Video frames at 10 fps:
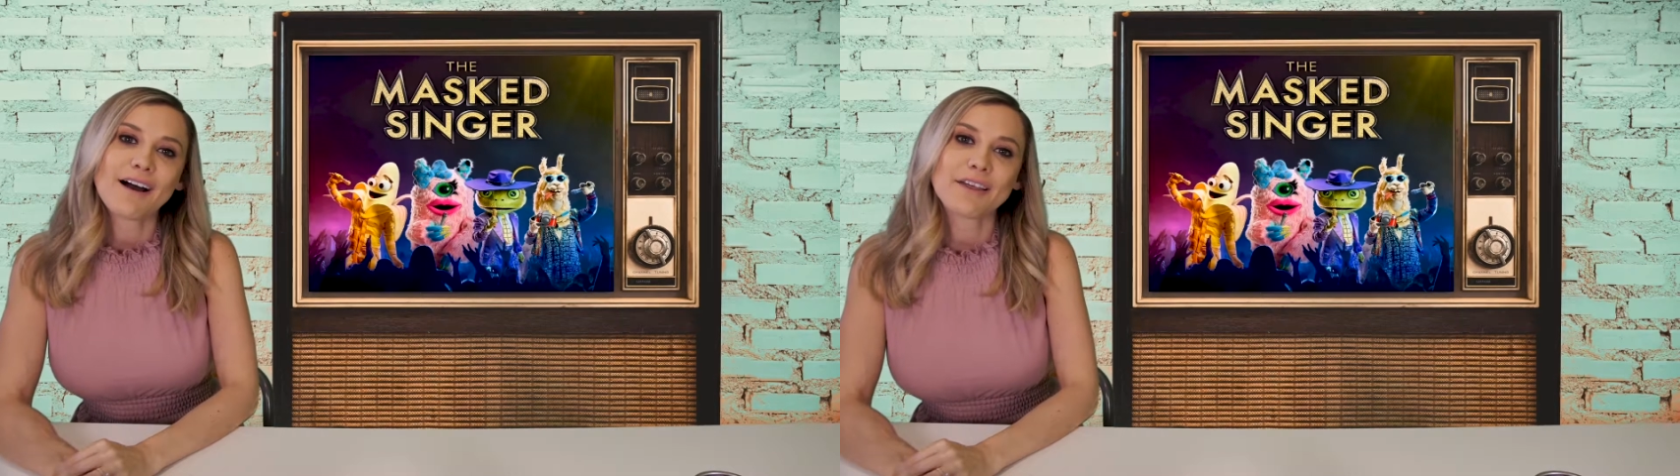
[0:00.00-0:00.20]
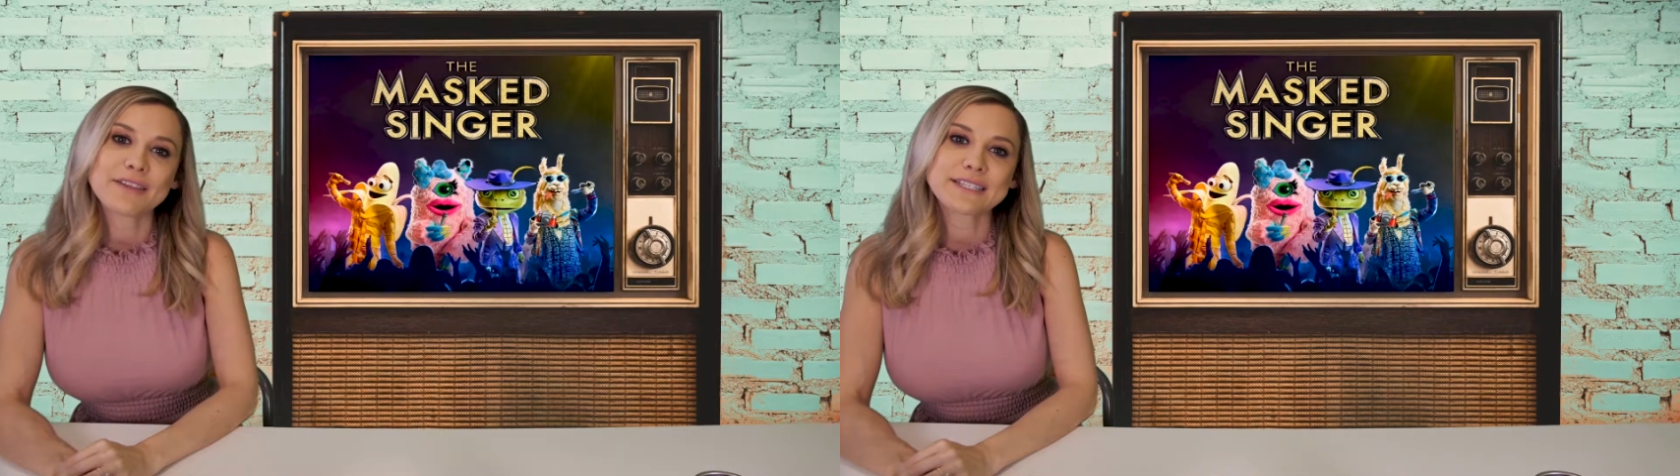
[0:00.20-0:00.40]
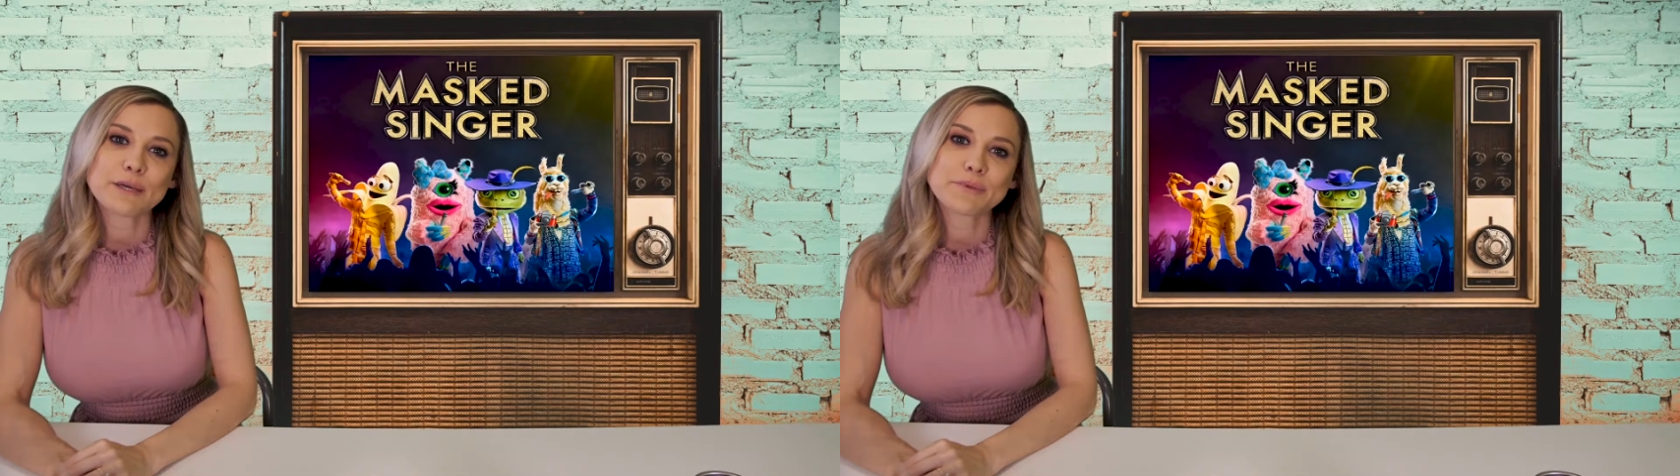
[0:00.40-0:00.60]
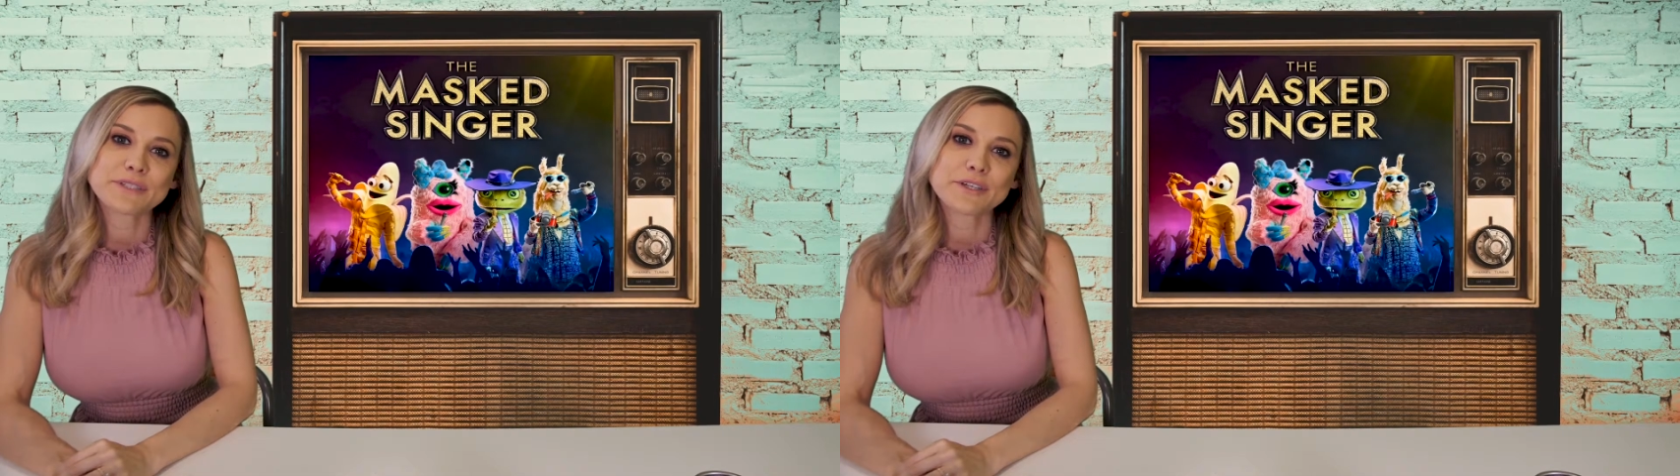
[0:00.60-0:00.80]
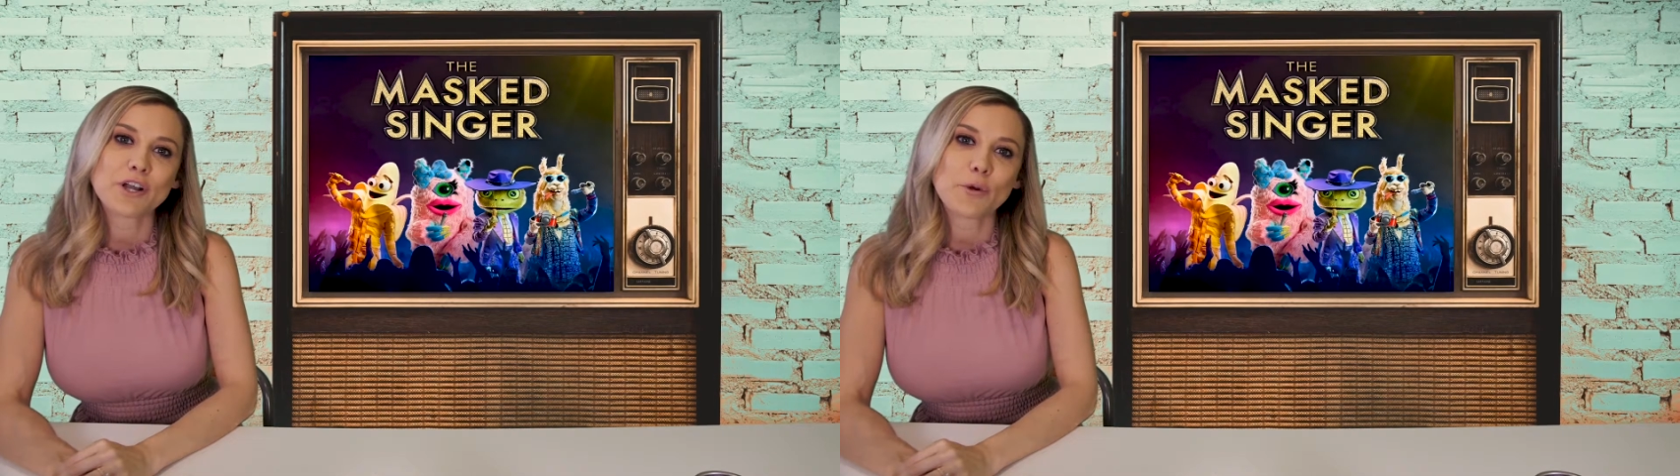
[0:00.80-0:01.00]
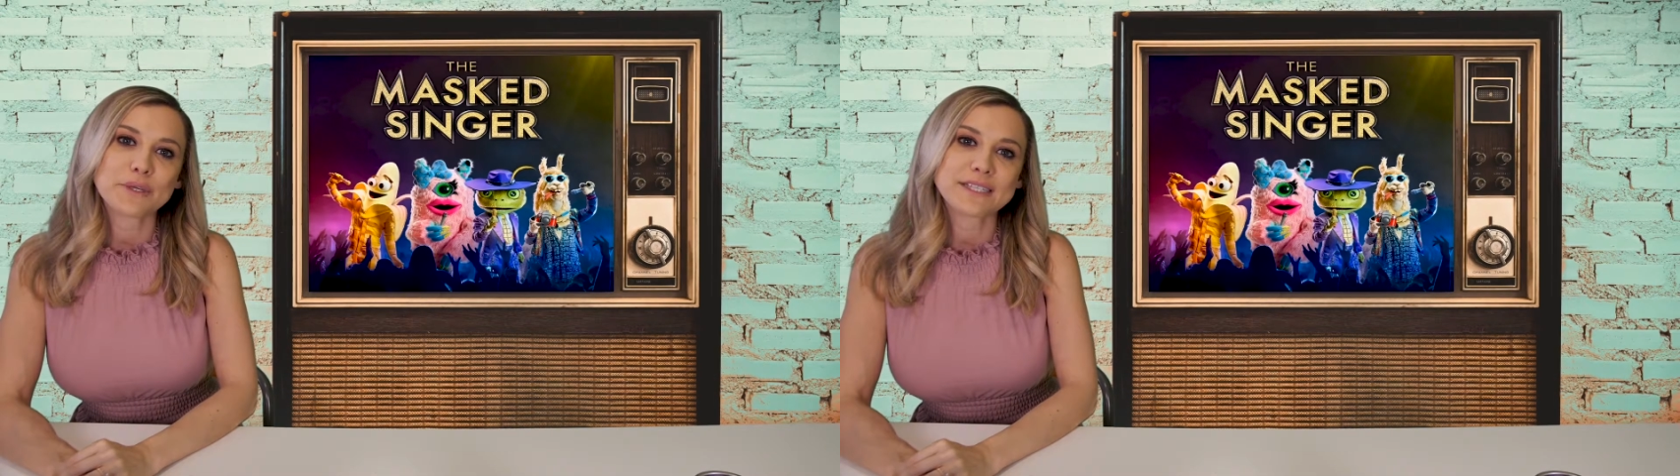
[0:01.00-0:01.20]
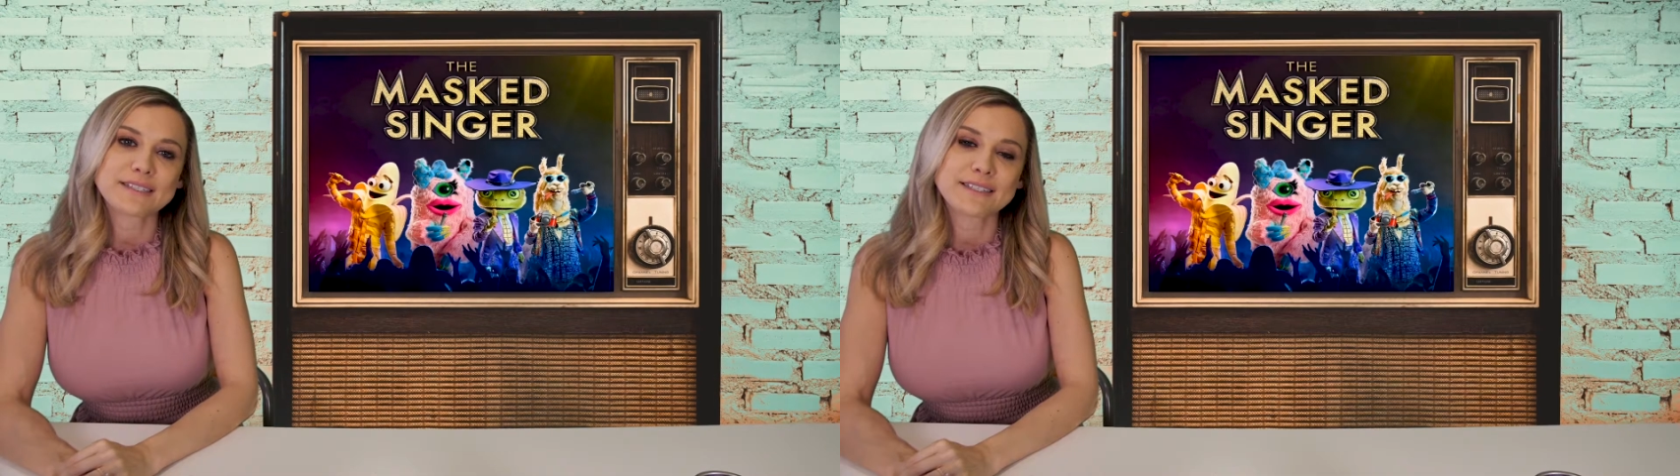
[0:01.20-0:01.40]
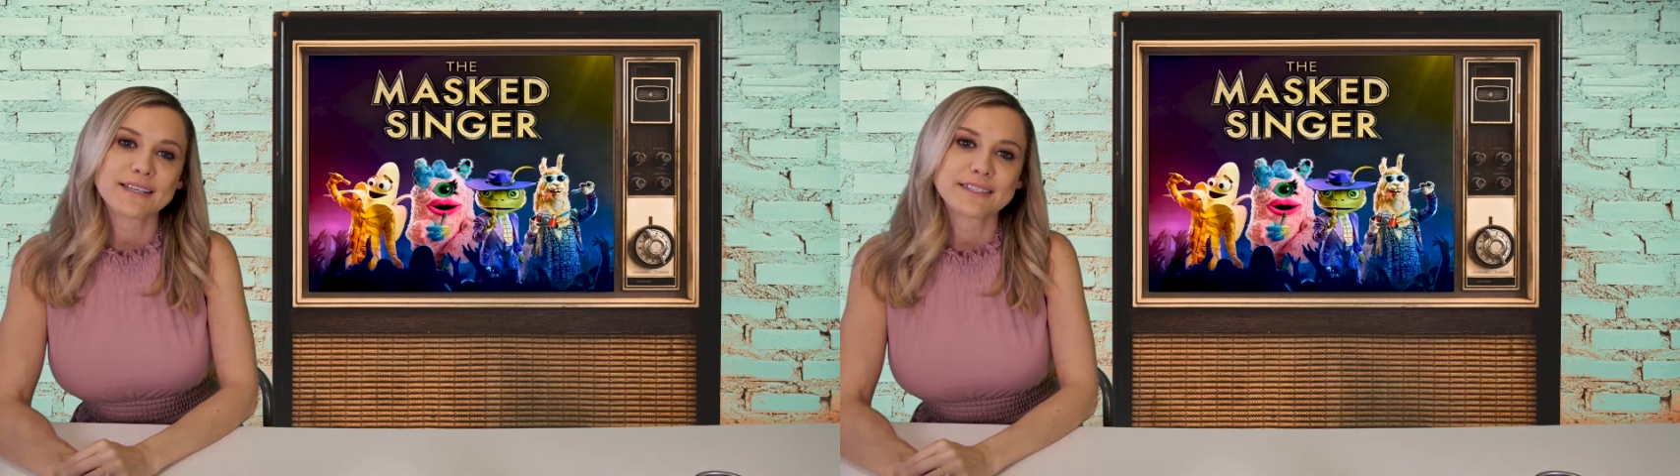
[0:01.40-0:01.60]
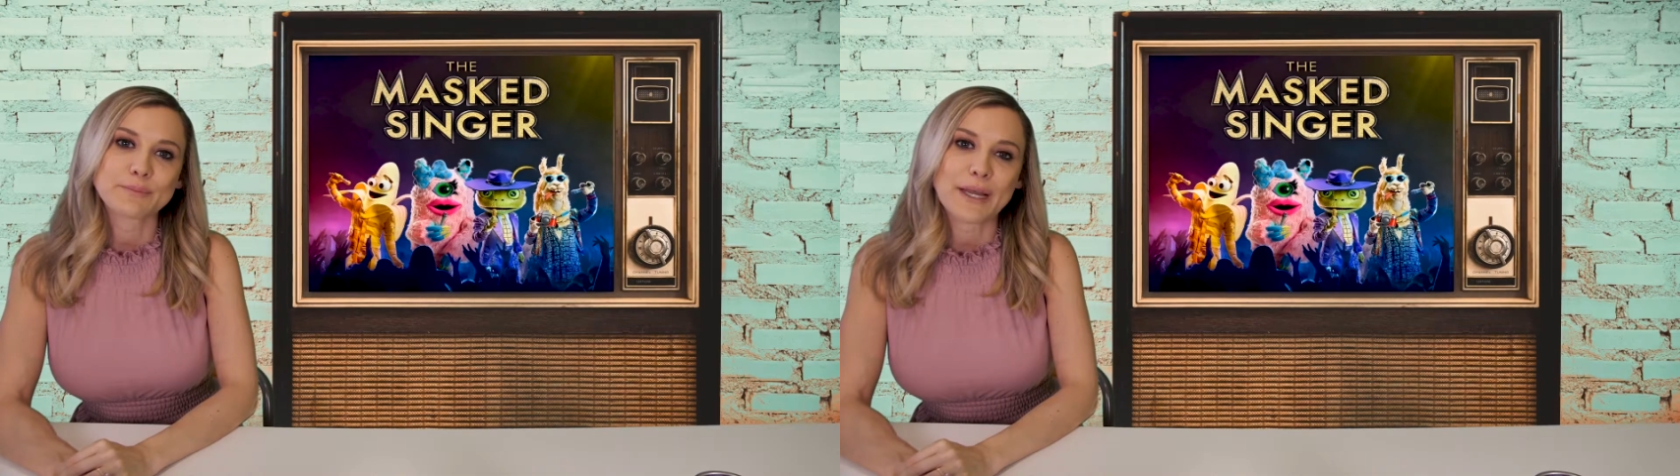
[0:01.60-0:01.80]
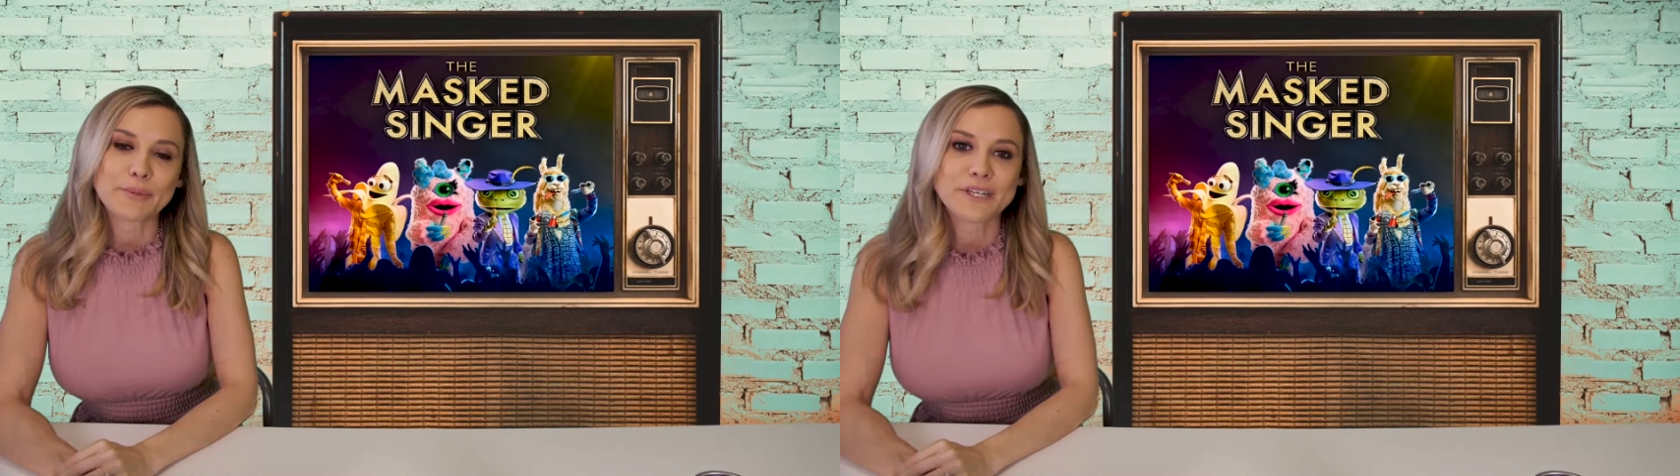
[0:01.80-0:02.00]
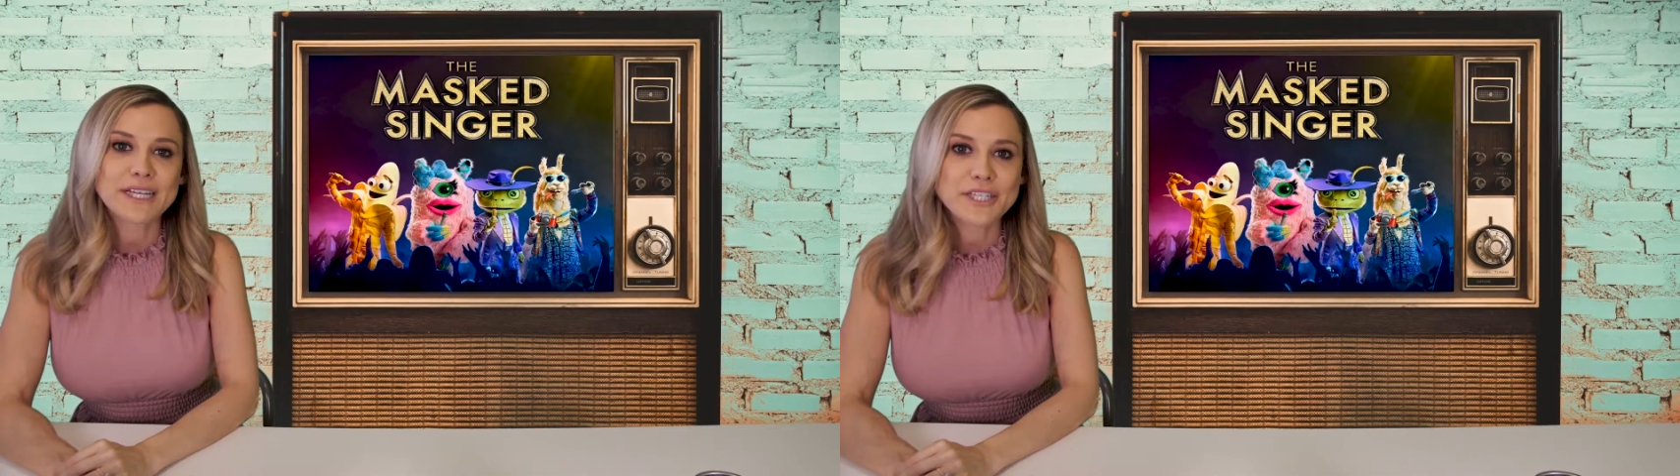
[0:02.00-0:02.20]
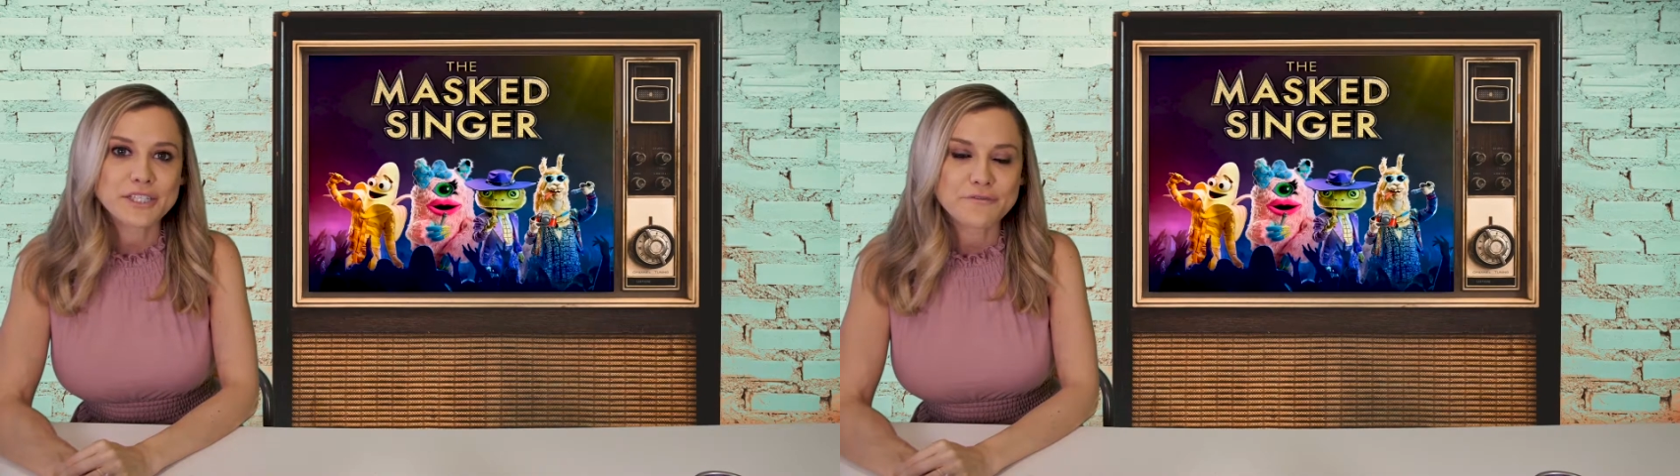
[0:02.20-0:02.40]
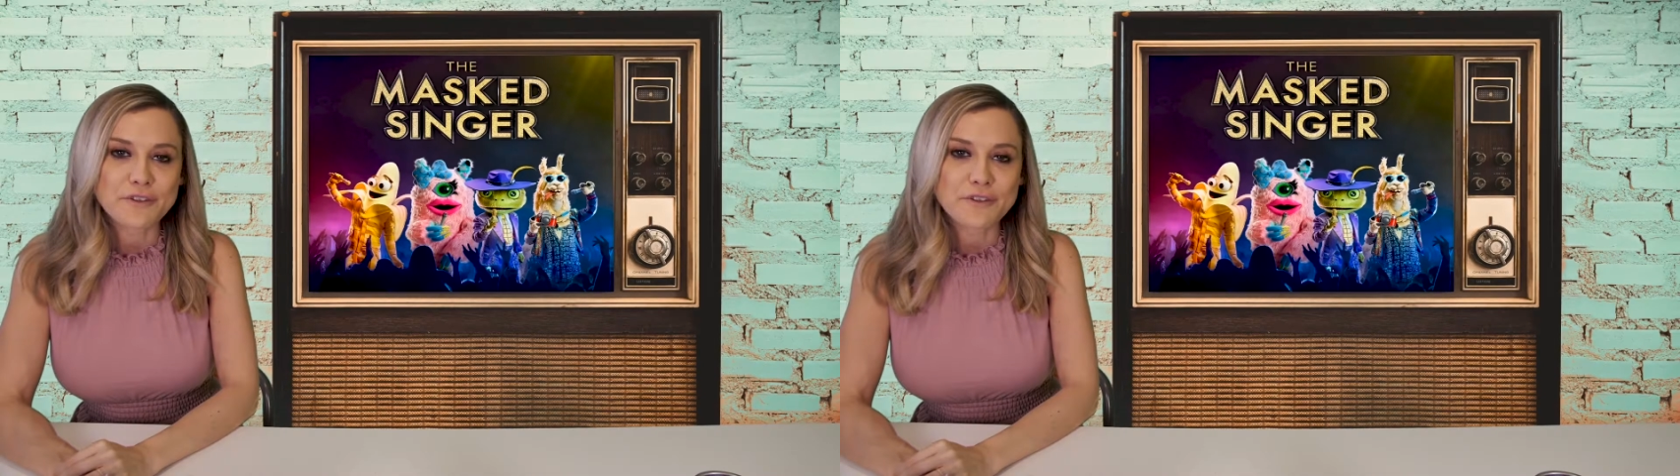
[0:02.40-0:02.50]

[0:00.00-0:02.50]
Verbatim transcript: On this episode, I'll be discussing my predictions